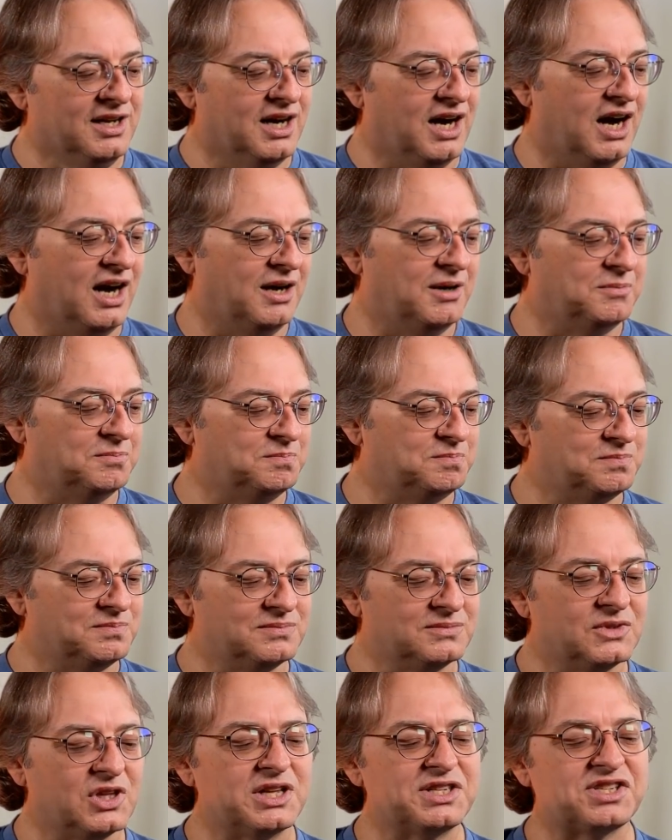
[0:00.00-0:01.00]

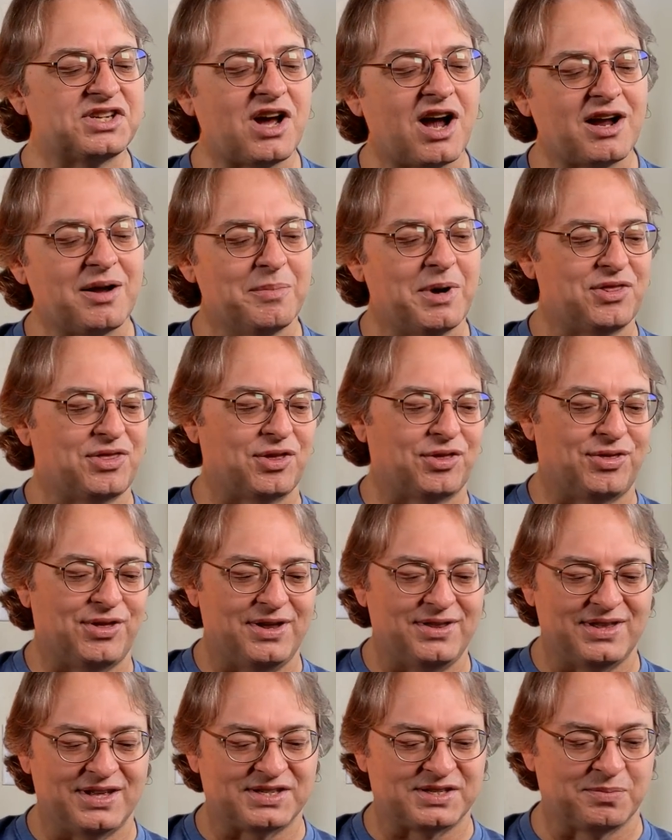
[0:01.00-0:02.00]
Let's talk about the
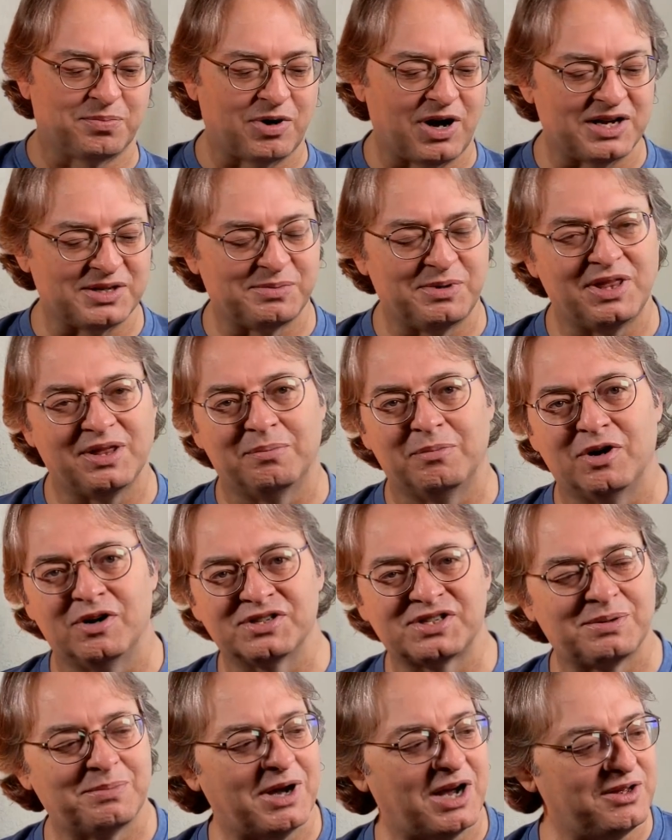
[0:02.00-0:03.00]
thing that surprised me the
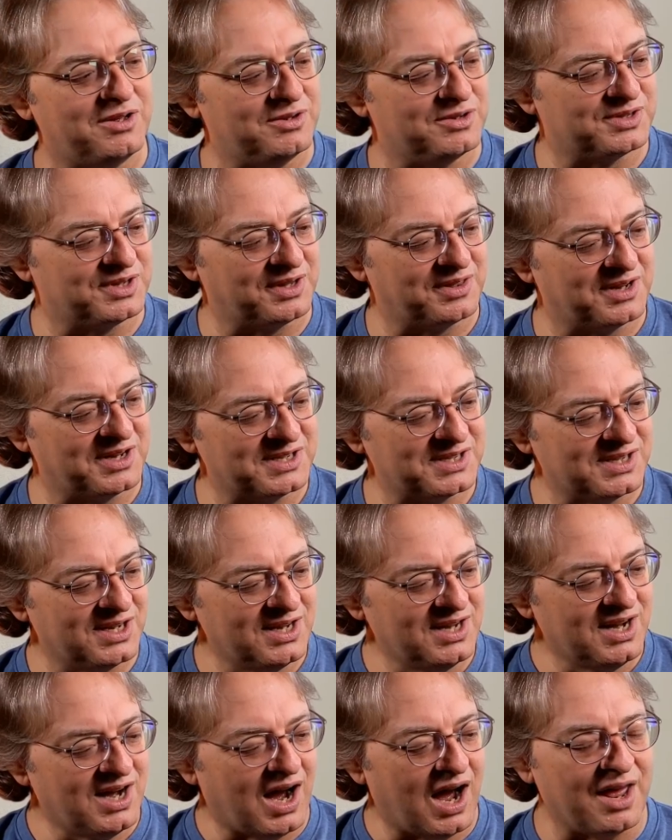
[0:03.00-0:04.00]
most about using this.
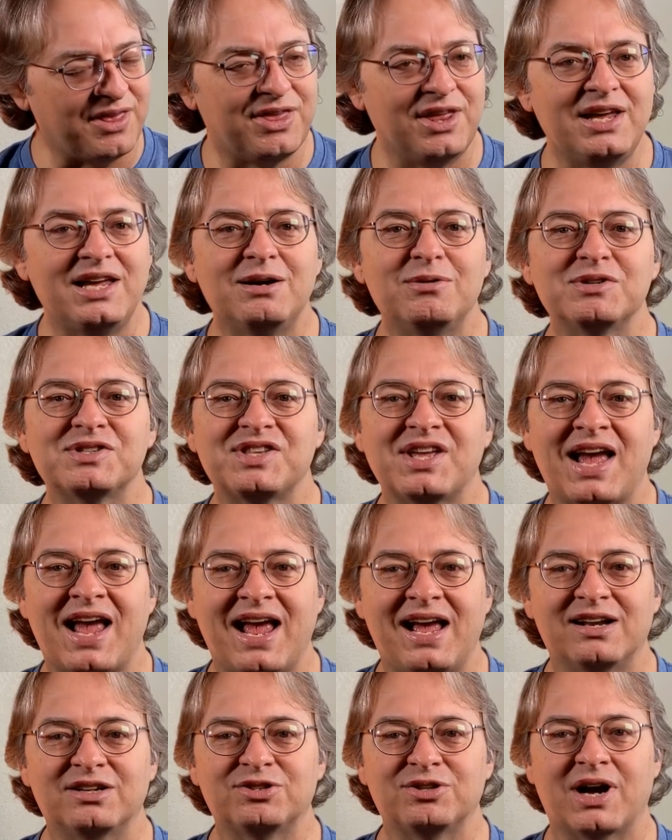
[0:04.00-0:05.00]
I think it was the
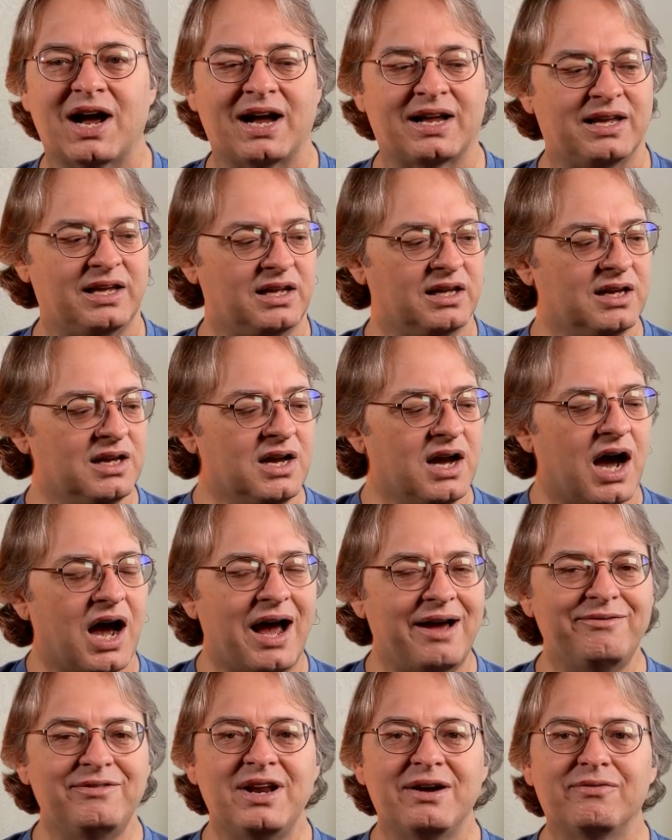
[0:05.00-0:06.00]
hand tracking.
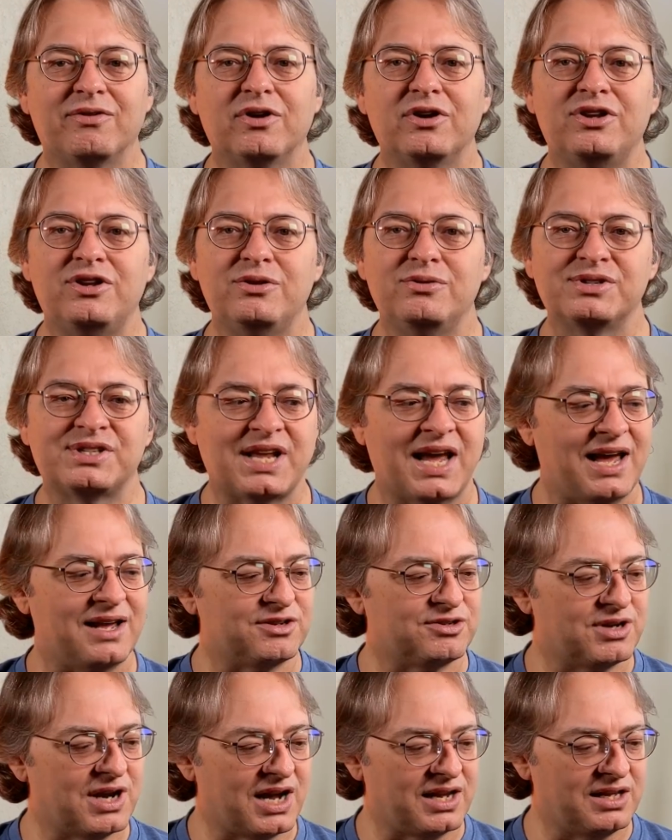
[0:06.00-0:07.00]
I've never used
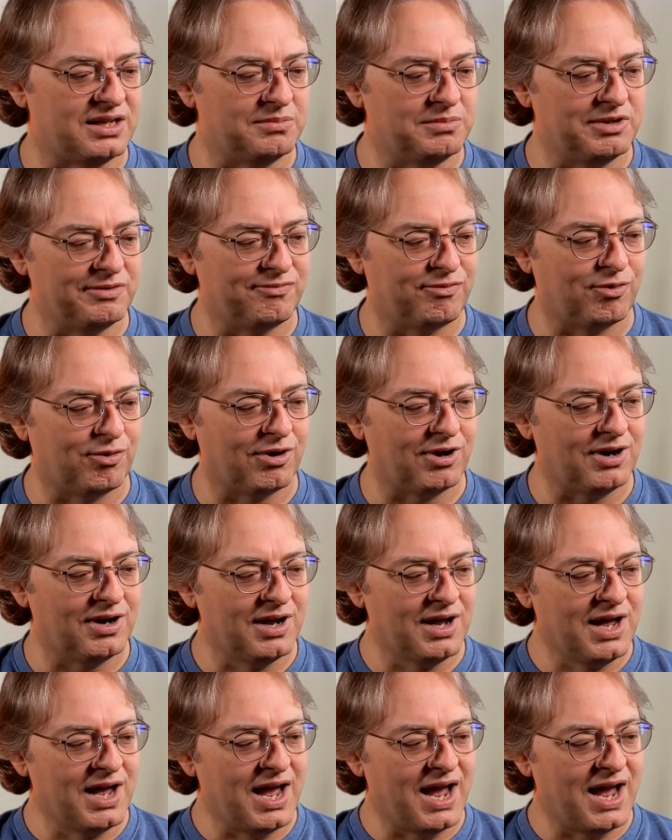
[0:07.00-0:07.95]
hand tracking before.